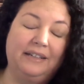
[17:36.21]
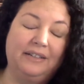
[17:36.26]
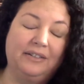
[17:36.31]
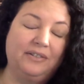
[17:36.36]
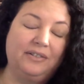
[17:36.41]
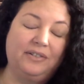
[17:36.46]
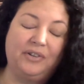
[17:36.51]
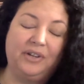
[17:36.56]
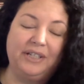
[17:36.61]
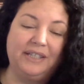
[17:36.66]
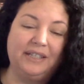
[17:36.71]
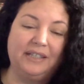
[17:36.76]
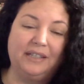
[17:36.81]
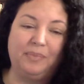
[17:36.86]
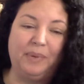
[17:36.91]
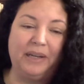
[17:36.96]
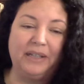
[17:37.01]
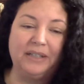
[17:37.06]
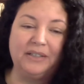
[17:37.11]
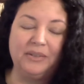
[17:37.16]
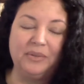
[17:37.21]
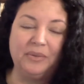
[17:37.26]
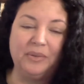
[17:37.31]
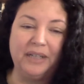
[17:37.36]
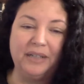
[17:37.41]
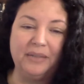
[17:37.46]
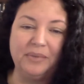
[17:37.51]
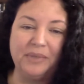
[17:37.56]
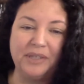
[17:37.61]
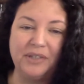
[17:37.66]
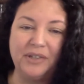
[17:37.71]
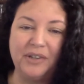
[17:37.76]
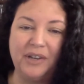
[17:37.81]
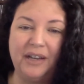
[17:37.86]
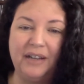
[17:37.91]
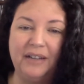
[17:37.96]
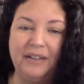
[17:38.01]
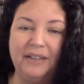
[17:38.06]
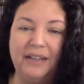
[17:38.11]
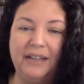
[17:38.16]
trace this back to when I was a
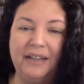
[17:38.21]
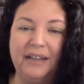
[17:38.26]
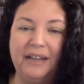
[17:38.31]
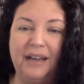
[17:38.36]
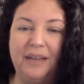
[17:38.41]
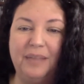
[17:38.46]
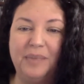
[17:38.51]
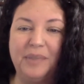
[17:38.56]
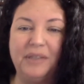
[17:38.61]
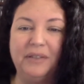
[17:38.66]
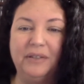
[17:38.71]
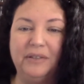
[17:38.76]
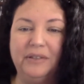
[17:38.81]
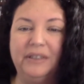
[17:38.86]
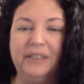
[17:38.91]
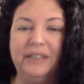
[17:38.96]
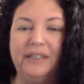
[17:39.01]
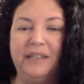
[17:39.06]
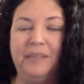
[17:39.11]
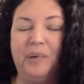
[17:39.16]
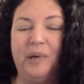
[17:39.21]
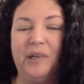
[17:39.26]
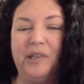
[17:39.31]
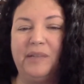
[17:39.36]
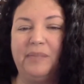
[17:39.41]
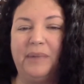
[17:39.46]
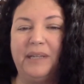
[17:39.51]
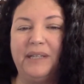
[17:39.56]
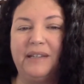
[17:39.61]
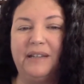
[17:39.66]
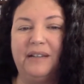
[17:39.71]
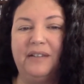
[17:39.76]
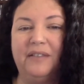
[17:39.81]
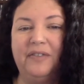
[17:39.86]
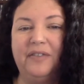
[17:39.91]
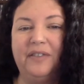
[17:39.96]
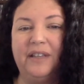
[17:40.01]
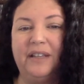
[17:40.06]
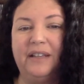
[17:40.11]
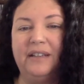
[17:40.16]
child. I can absolutely see parts of myself
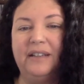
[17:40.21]
that